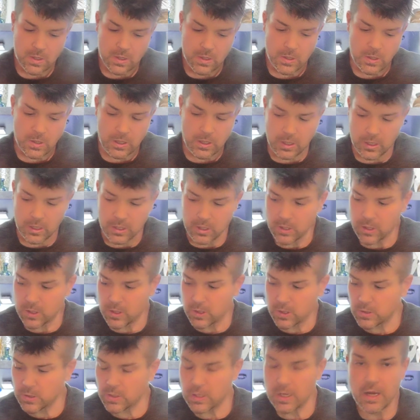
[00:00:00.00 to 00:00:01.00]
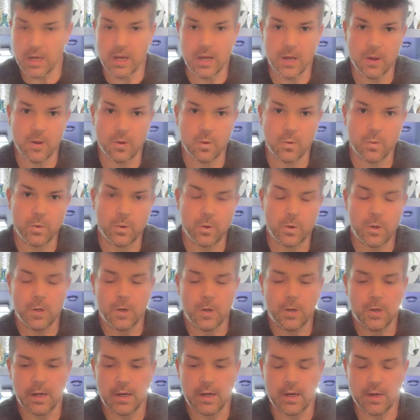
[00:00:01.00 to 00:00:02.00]
and how
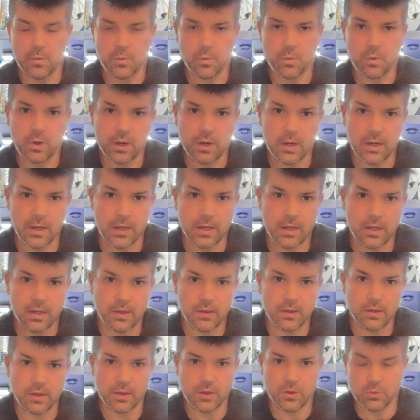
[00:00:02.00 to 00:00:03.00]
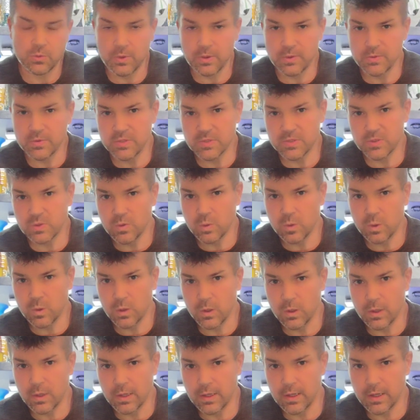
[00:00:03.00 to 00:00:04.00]
and why in the thrift
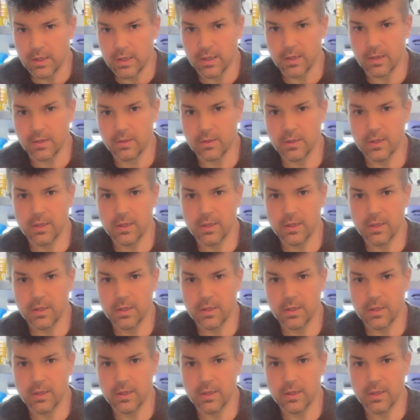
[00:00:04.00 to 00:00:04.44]
store and